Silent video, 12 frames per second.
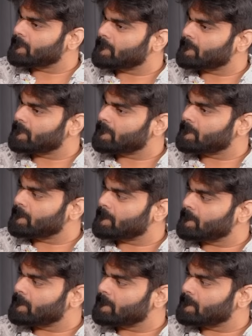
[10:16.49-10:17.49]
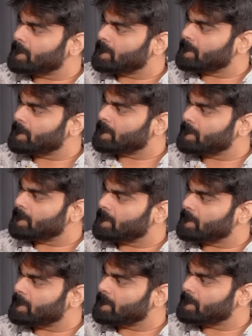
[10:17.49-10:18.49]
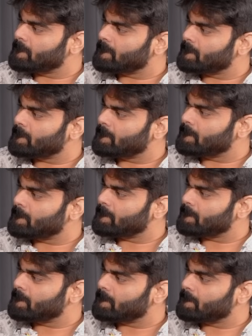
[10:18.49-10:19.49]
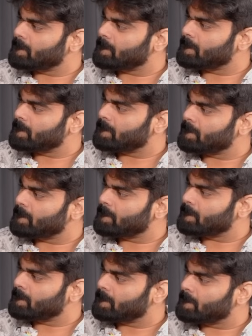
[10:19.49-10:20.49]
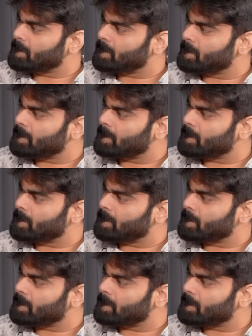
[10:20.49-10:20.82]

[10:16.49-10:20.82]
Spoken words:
This person isn't speaking.